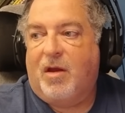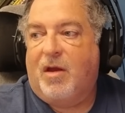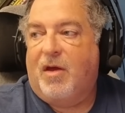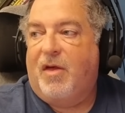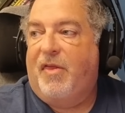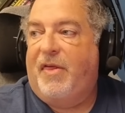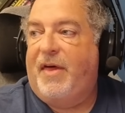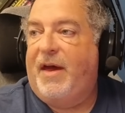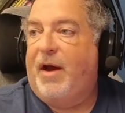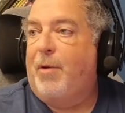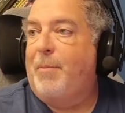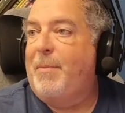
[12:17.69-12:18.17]

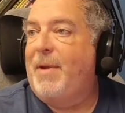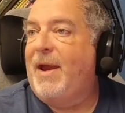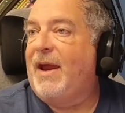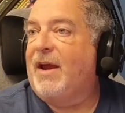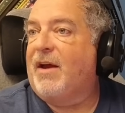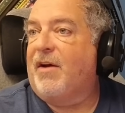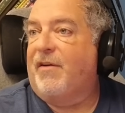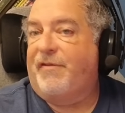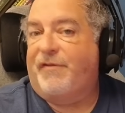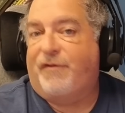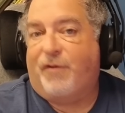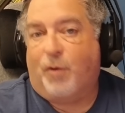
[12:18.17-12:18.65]
They'll make
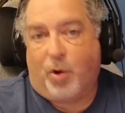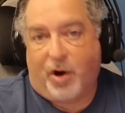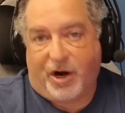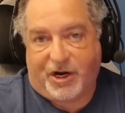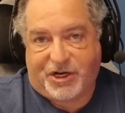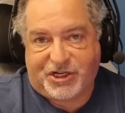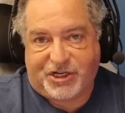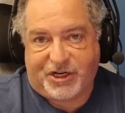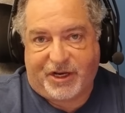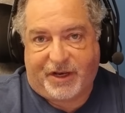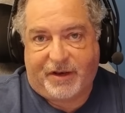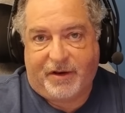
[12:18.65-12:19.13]
a
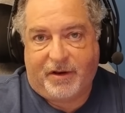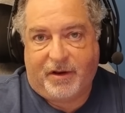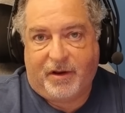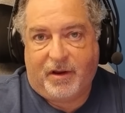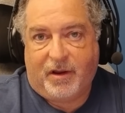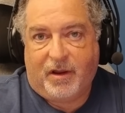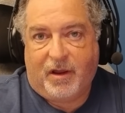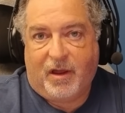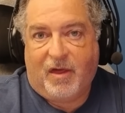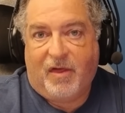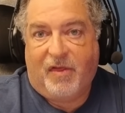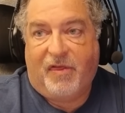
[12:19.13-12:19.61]
fortune.
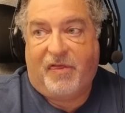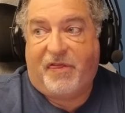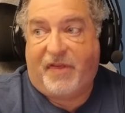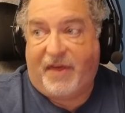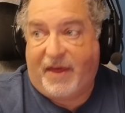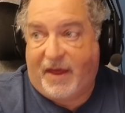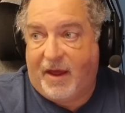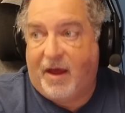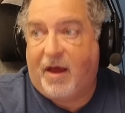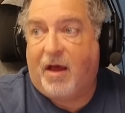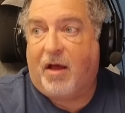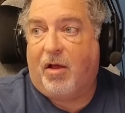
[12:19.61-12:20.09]

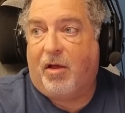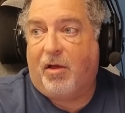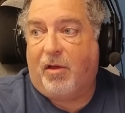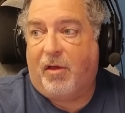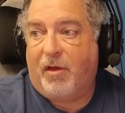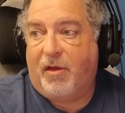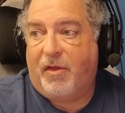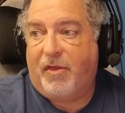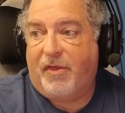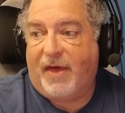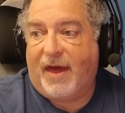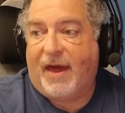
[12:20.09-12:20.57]
They'll
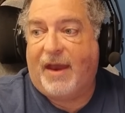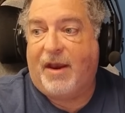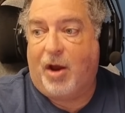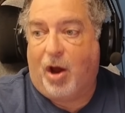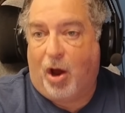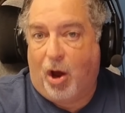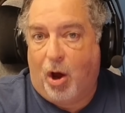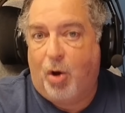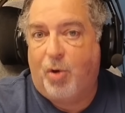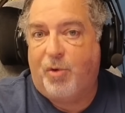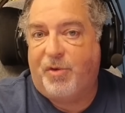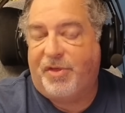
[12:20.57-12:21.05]
then
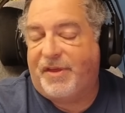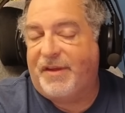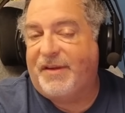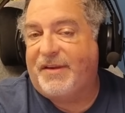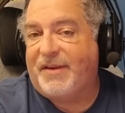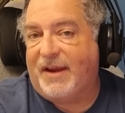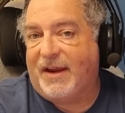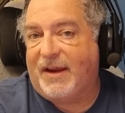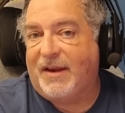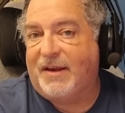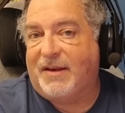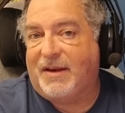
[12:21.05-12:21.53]
own the
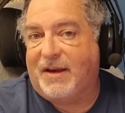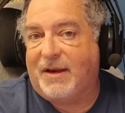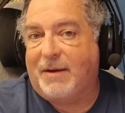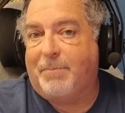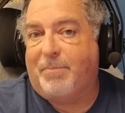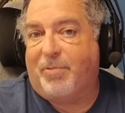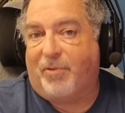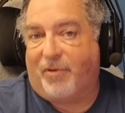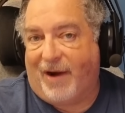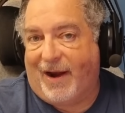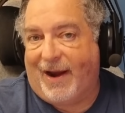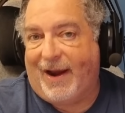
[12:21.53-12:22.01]
D&D
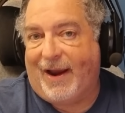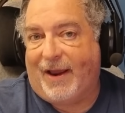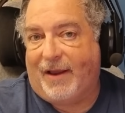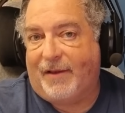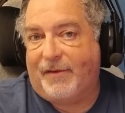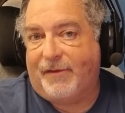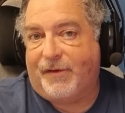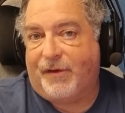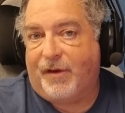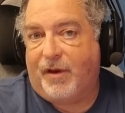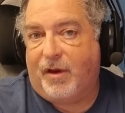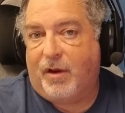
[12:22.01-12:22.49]

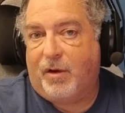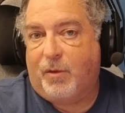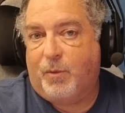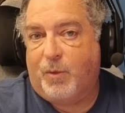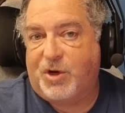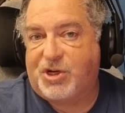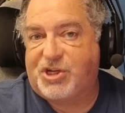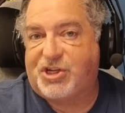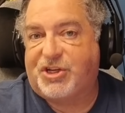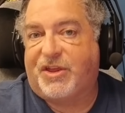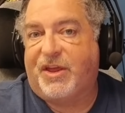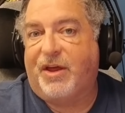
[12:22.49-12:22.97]
brand,
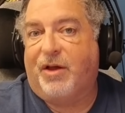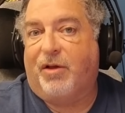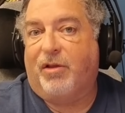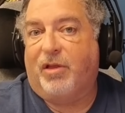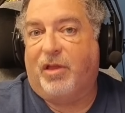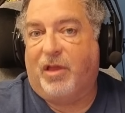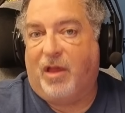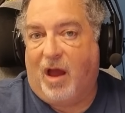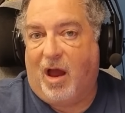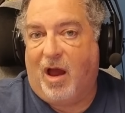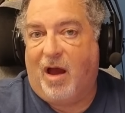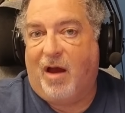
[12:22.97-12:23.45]
which they'll
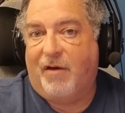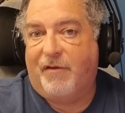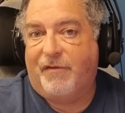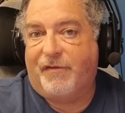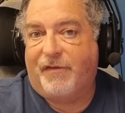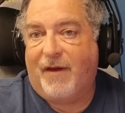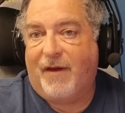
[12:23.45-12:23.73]
love.